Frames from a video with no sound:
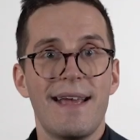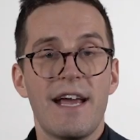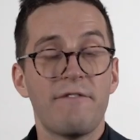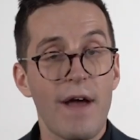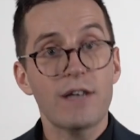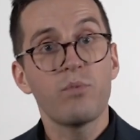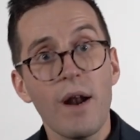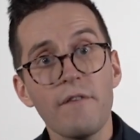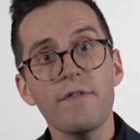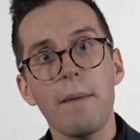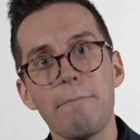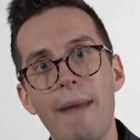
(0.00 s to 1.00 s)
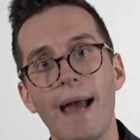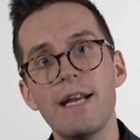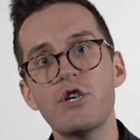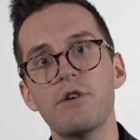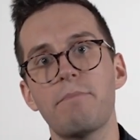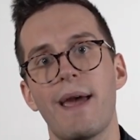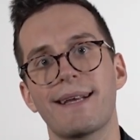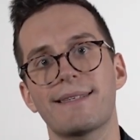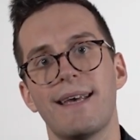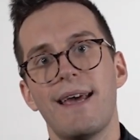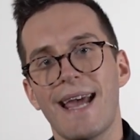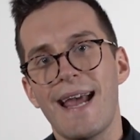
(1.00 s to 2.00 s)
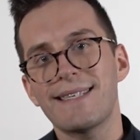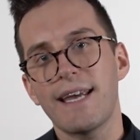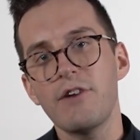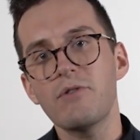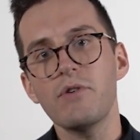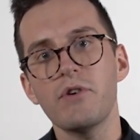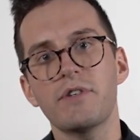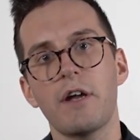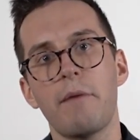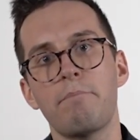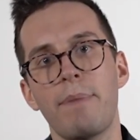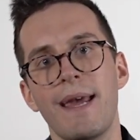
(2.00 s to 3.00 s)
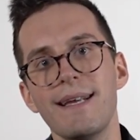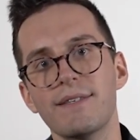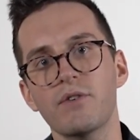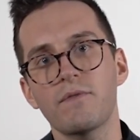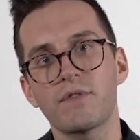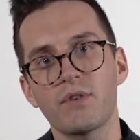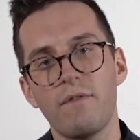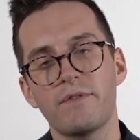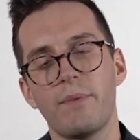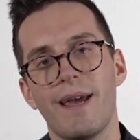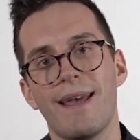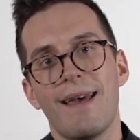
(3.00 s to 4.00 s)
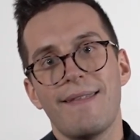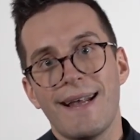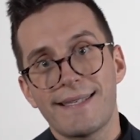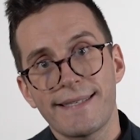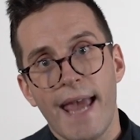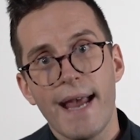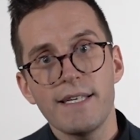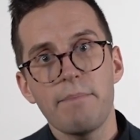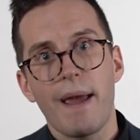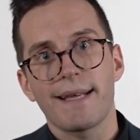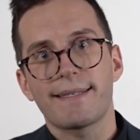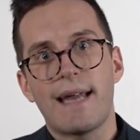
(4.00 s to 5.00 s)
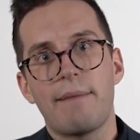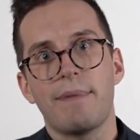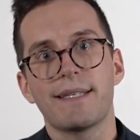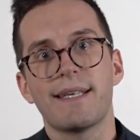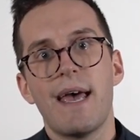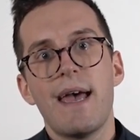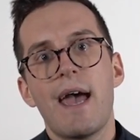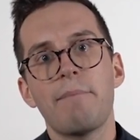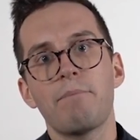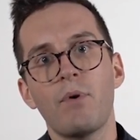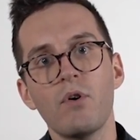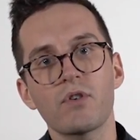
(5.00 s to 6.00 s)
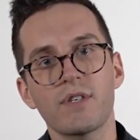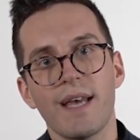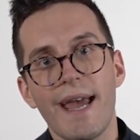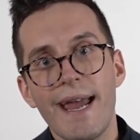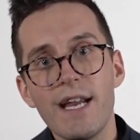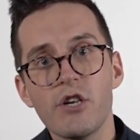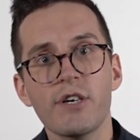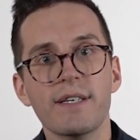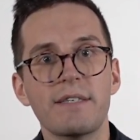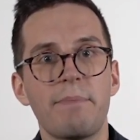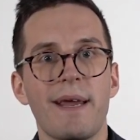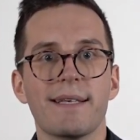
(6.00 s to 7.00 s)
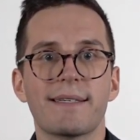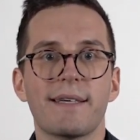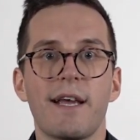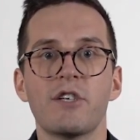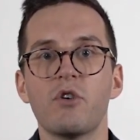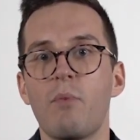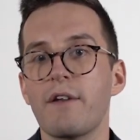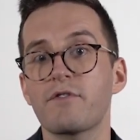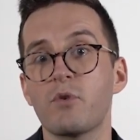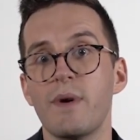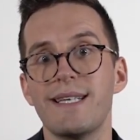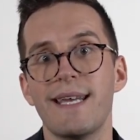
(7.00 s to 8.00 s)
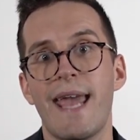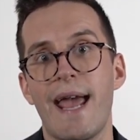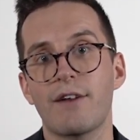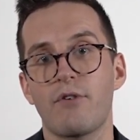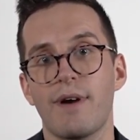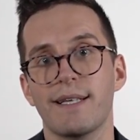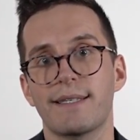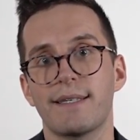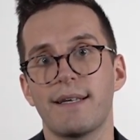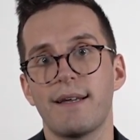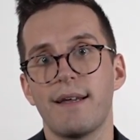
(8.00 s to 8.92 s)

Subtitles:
In fact, one of the major banks has introduced a piece of software that scans your bank statements and puts each expense into one of 20 categories.